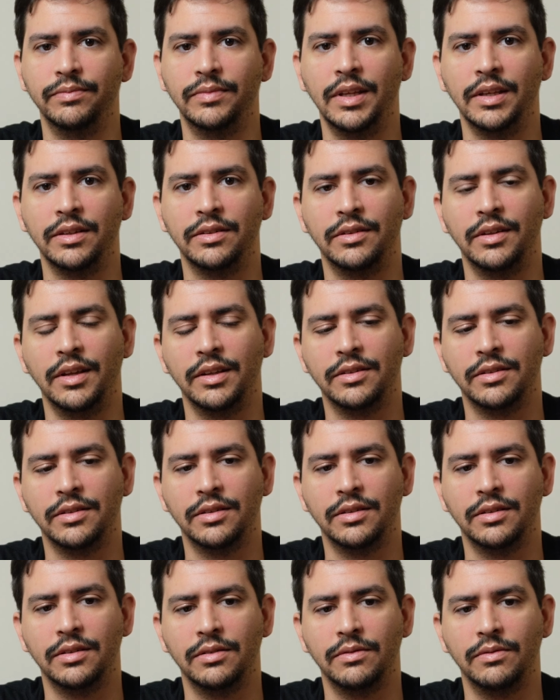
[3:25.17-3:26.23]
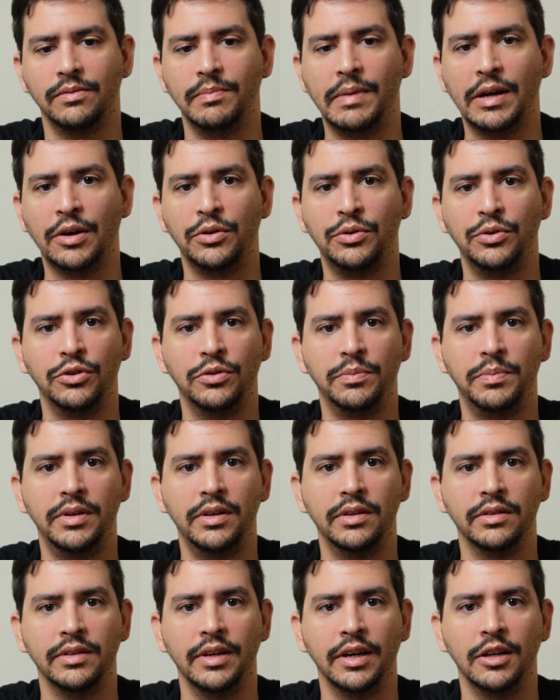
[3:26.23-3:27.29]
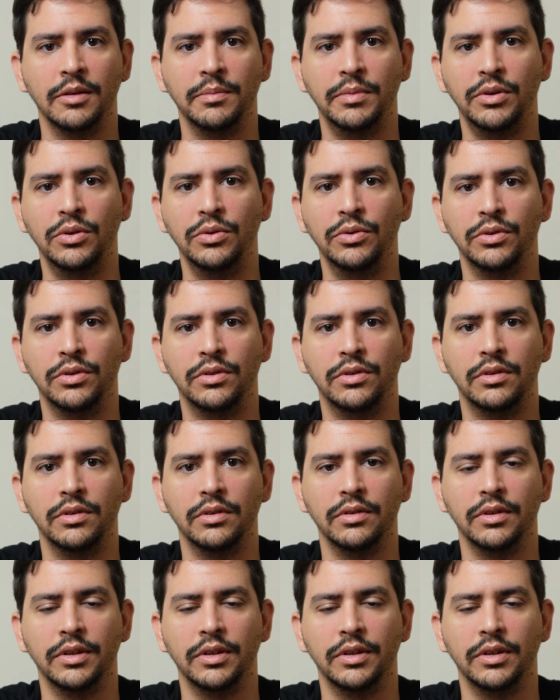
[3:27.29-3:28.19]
that's micro USB is not going to be used